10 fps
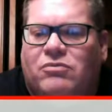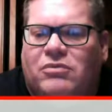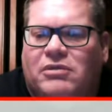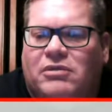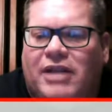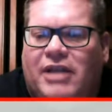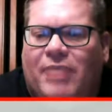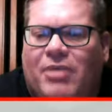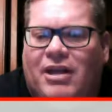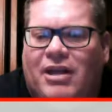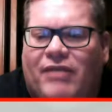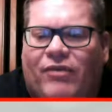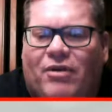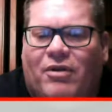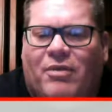kept it
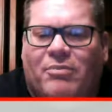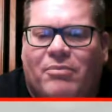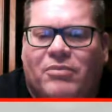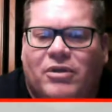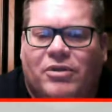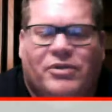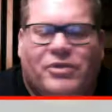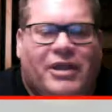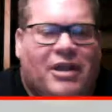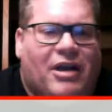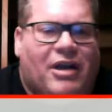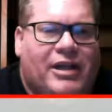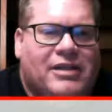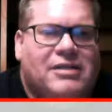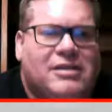from losing an
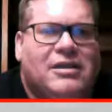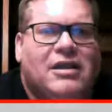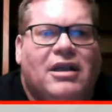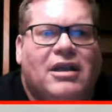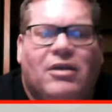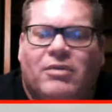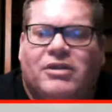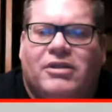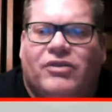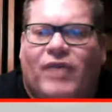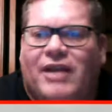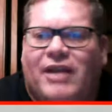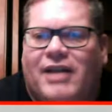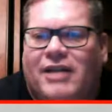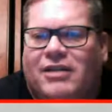audience, which is
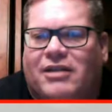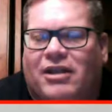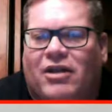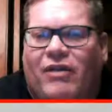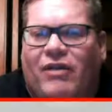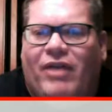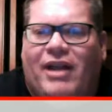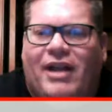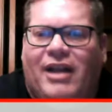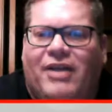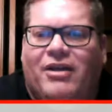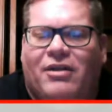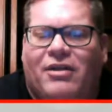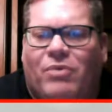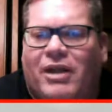fantastic. If they could have
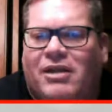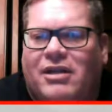went